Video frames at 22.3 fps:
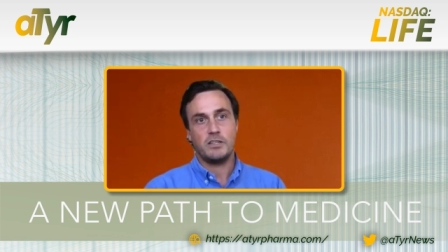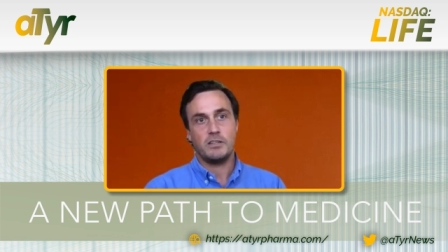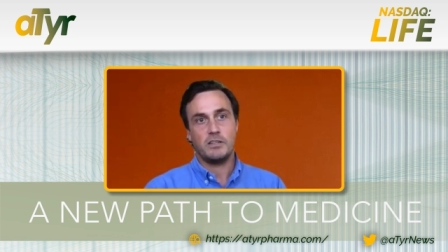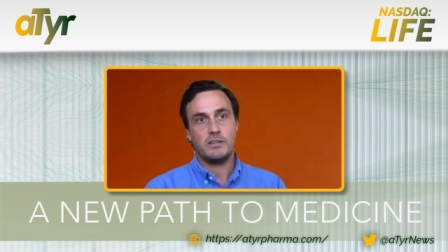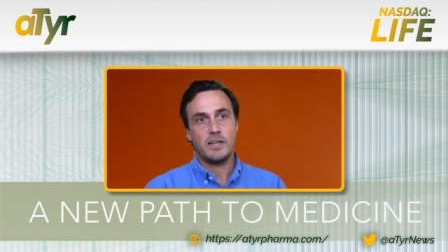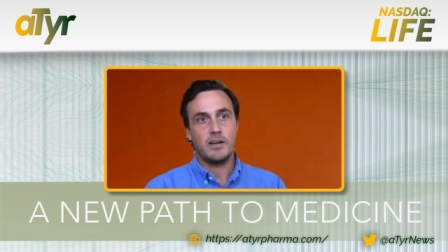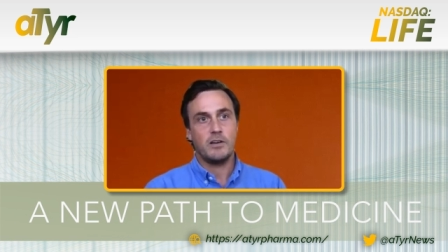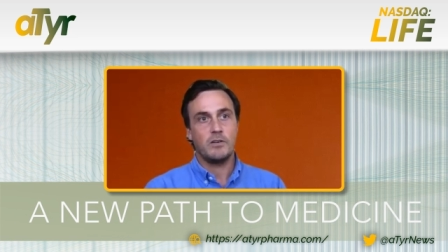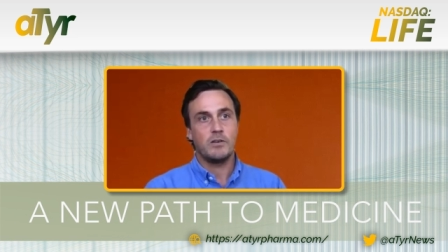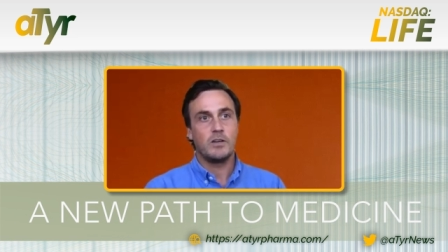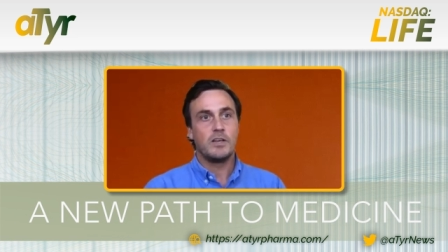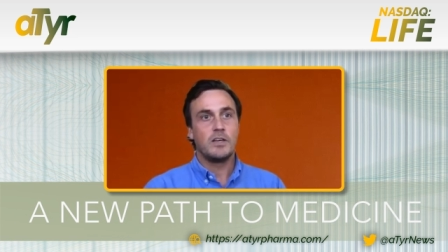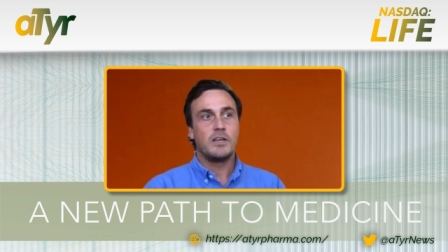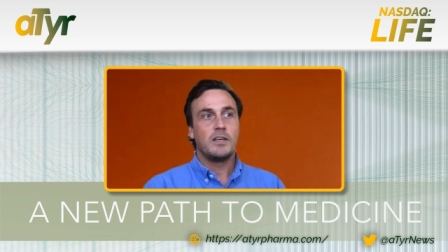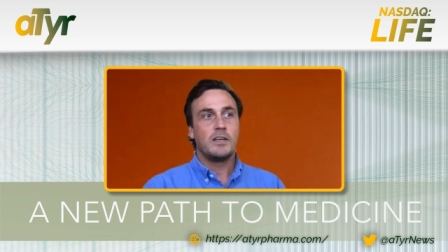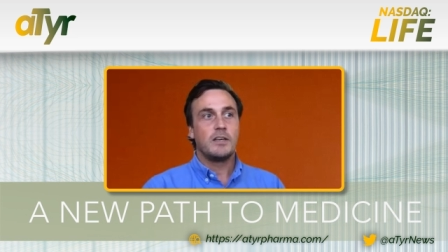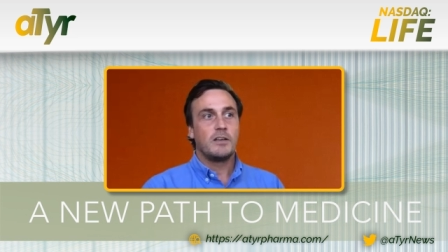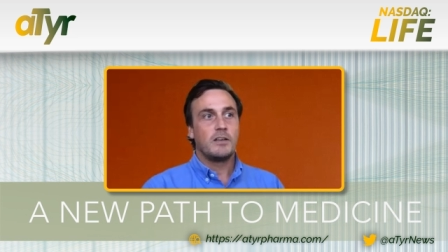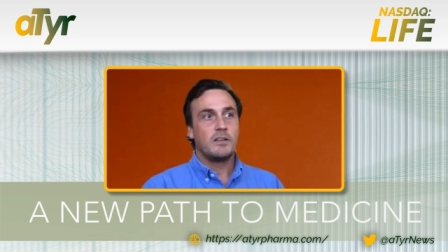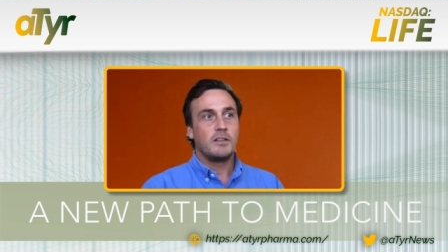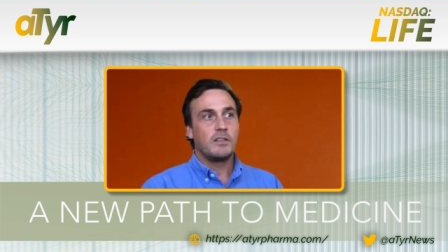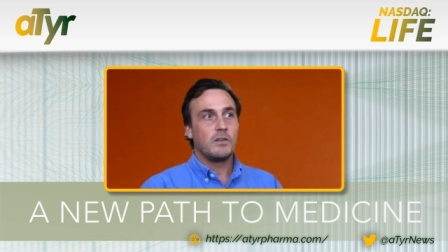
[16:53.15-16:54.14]
Now,
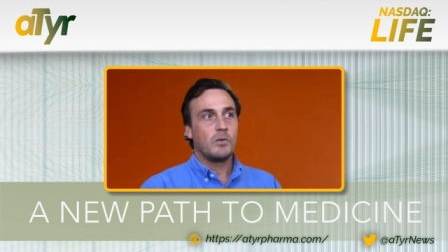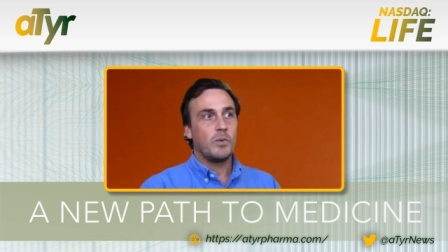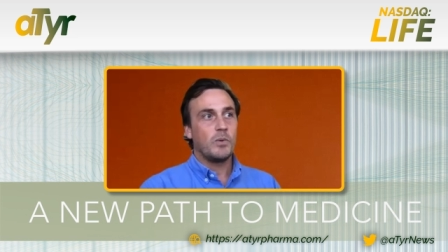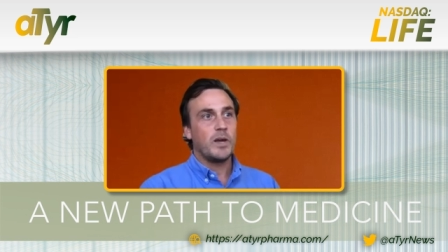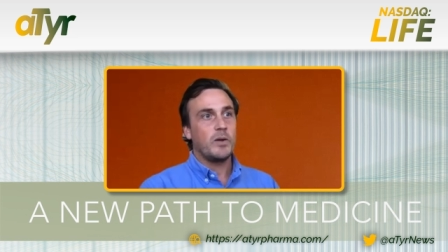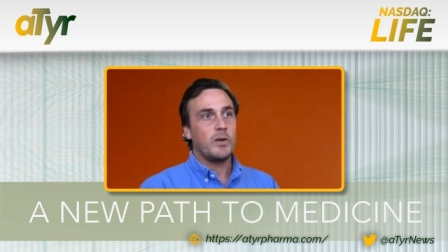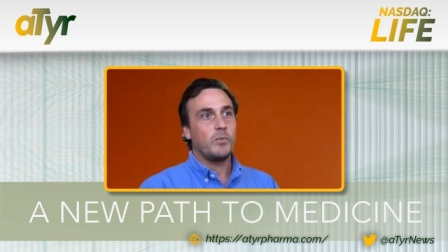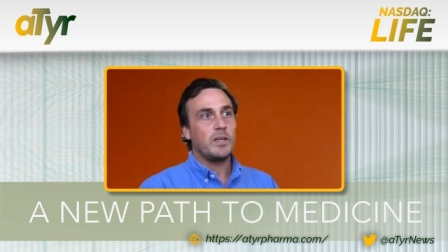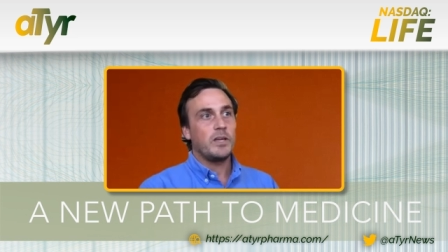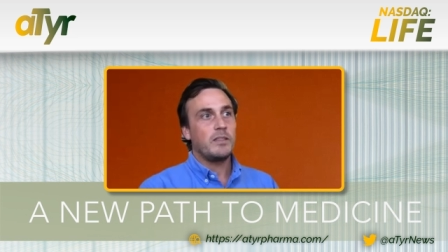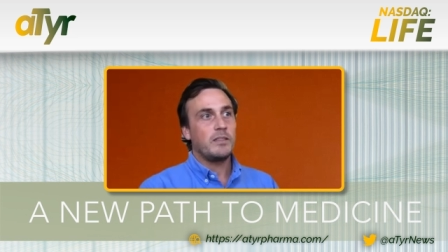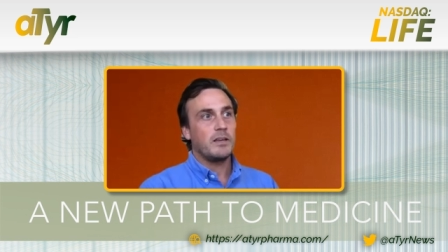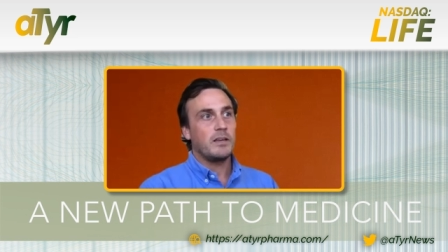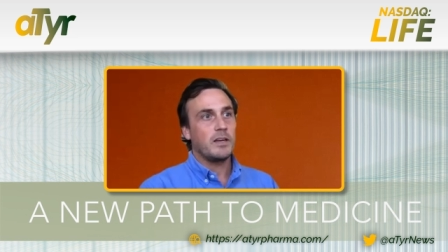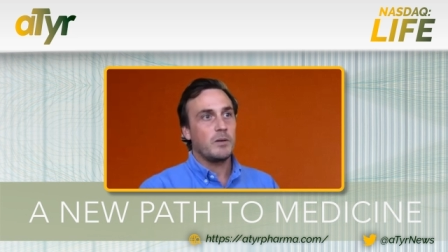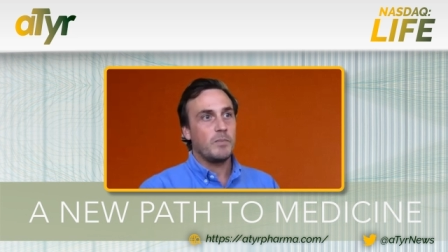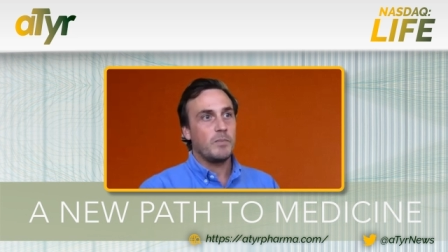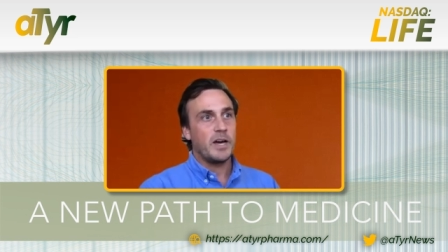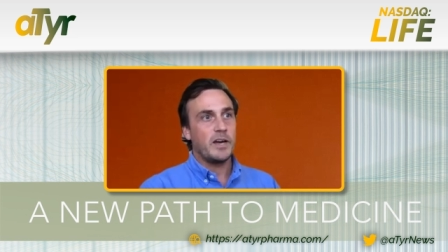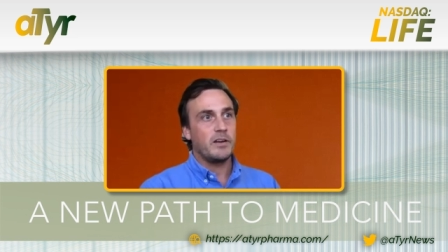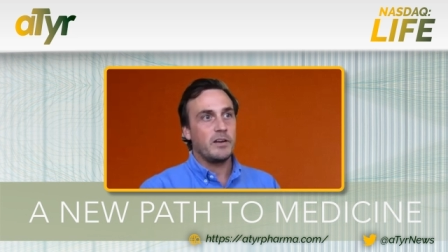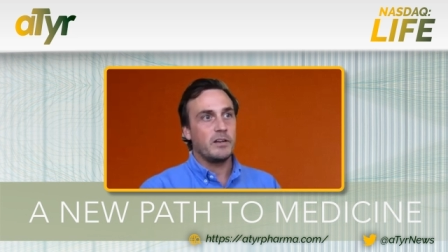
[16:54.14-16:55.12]
the way we think
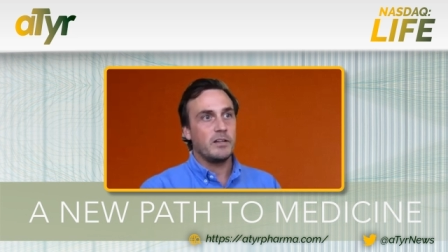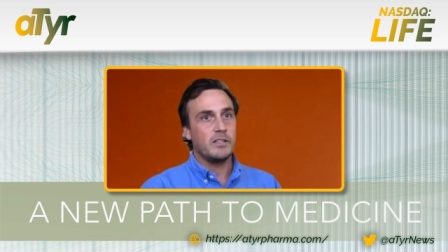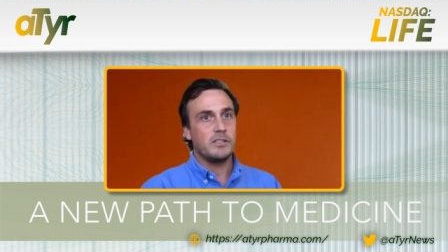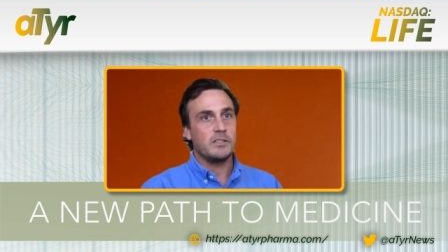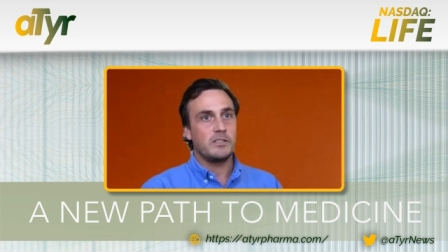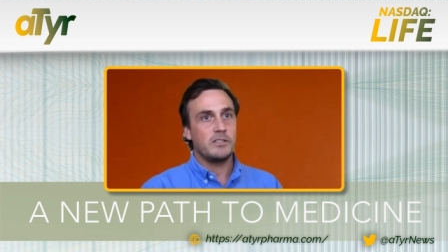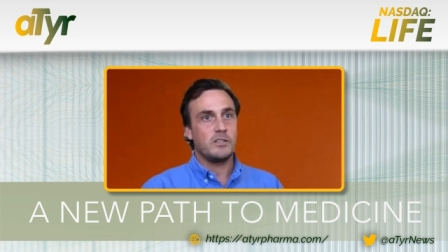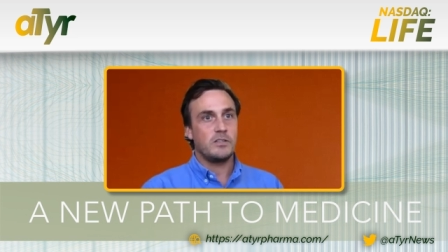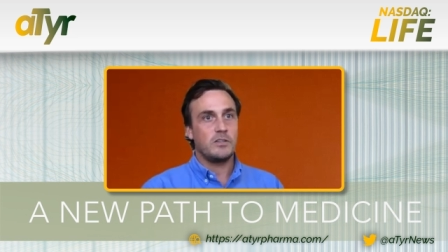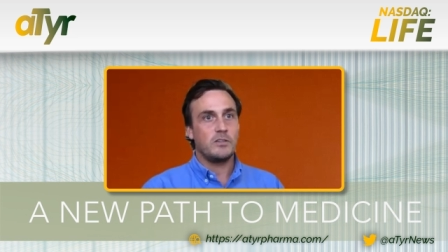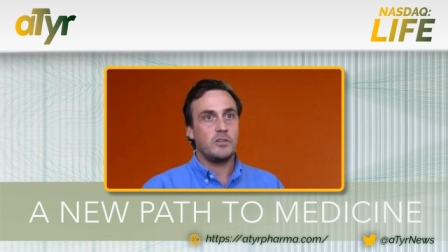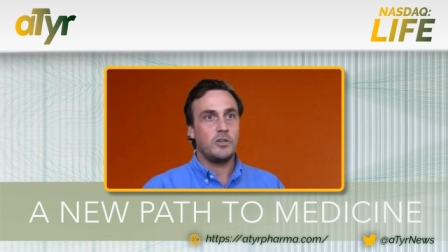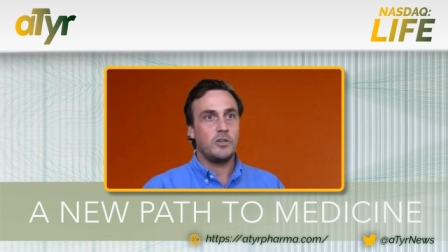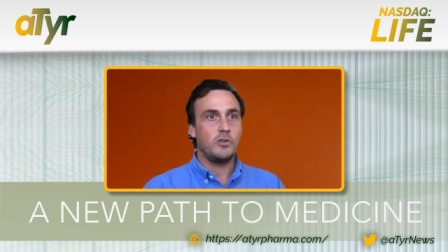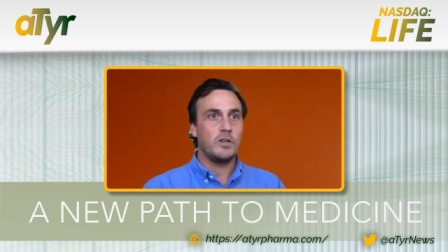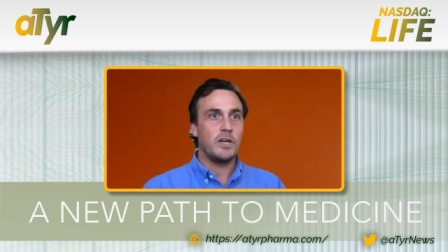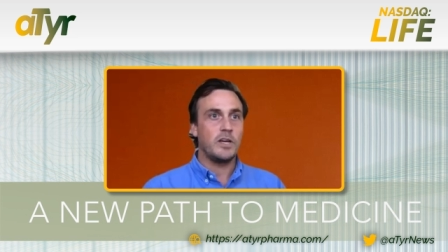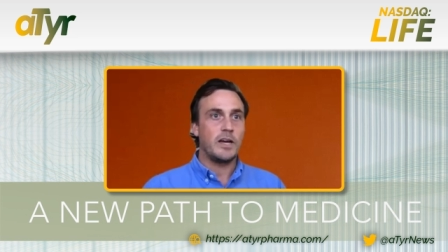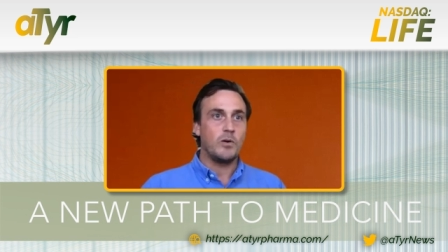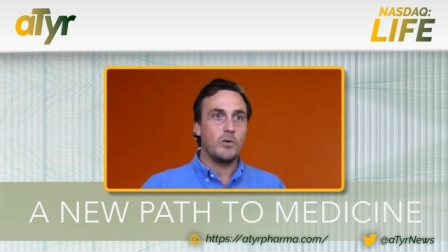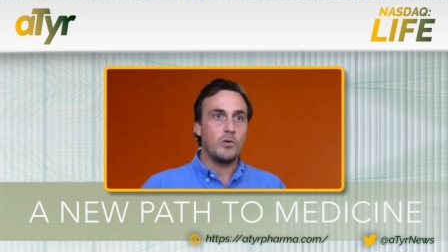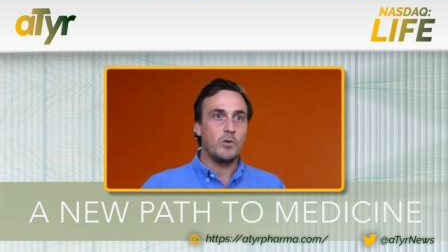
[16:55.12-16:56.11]
about it is you
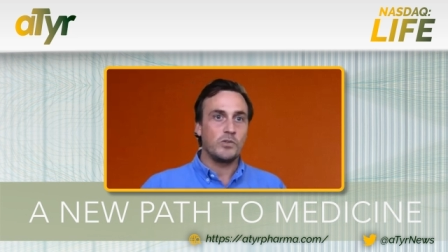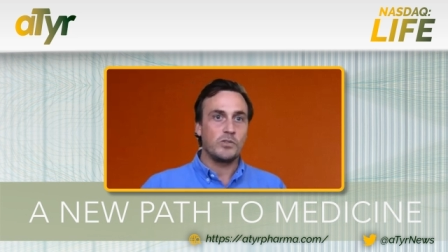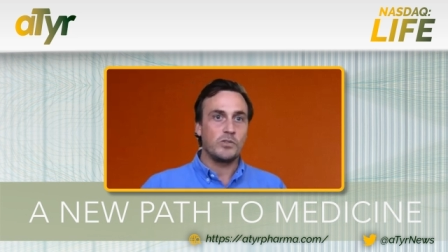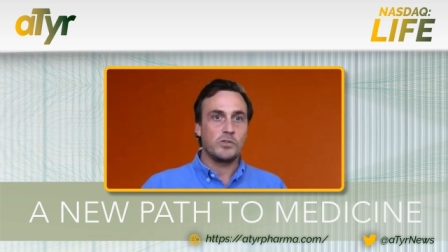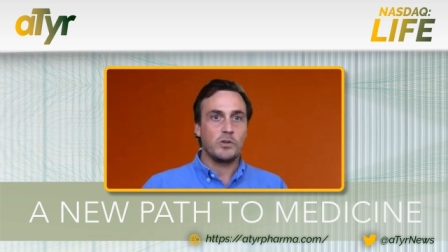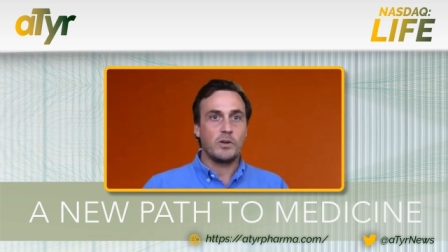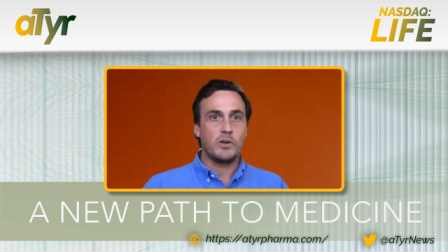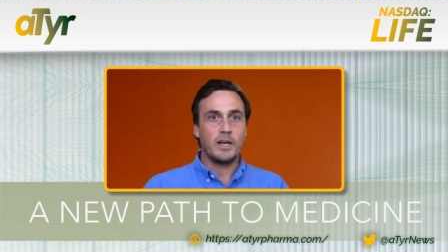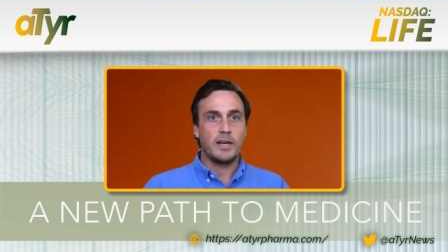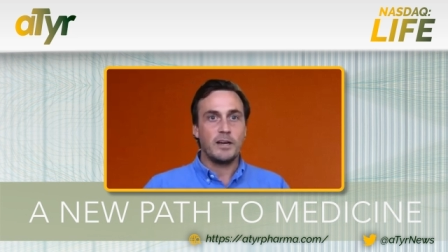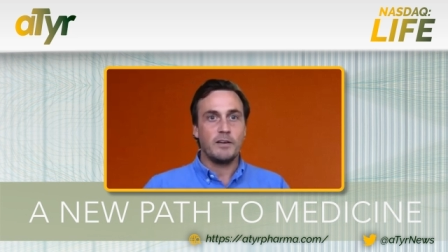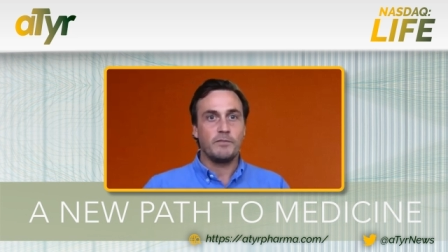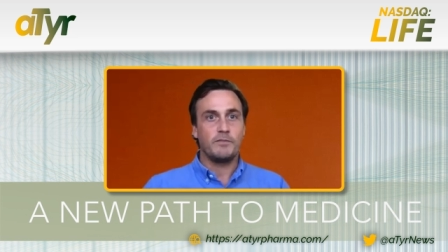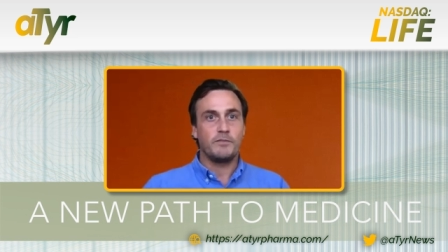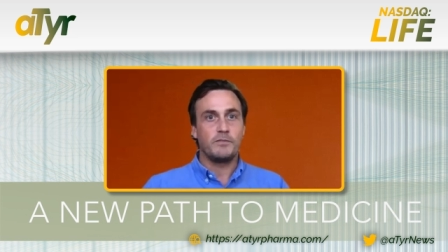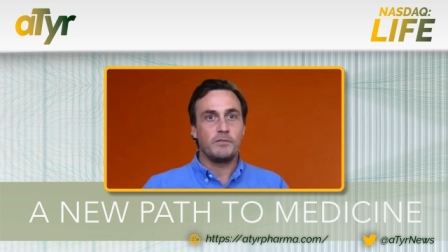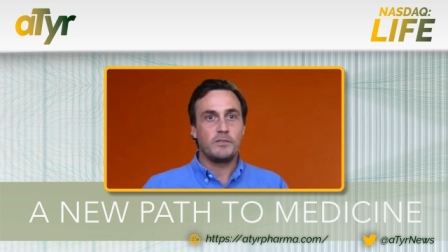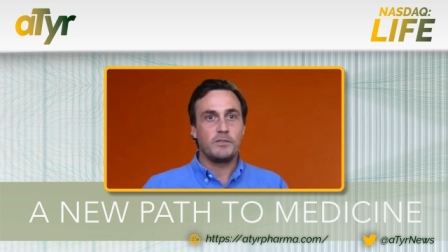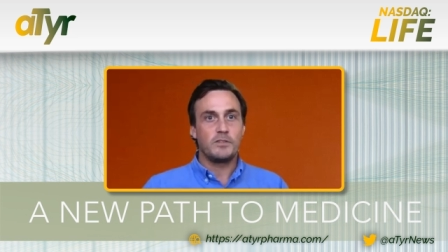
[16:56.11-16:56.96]
now also have